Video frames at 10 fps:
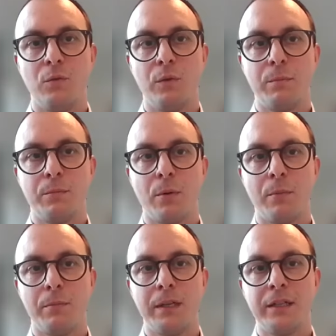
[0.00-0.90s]
will
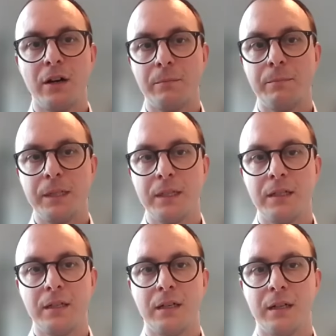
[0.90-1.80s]
probably not
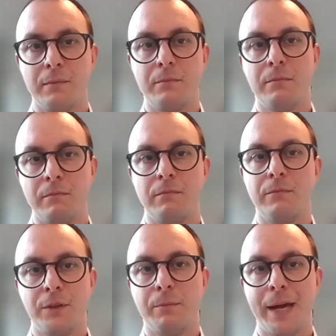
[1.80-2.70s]
be
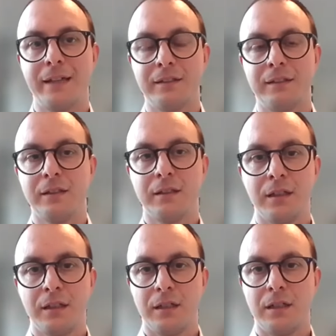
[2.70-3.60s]
the best,
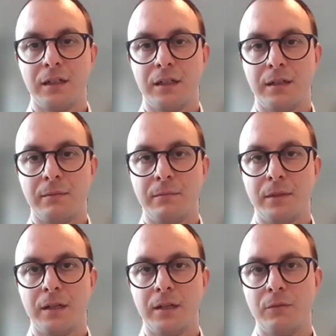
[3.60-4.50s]

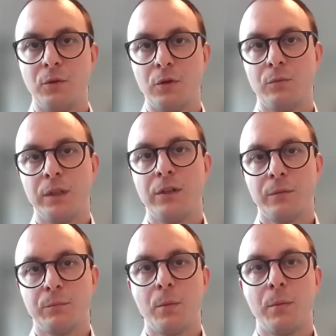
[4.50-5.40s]
or will
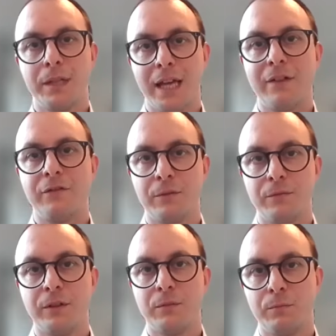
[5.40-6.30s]
not probably
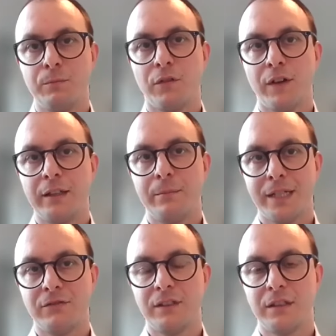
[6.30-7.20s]
provide the
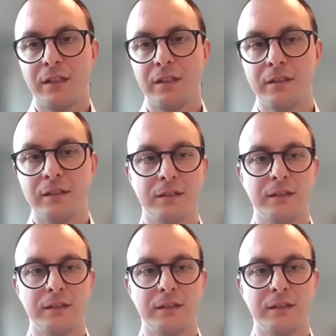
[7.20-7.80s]
best returns.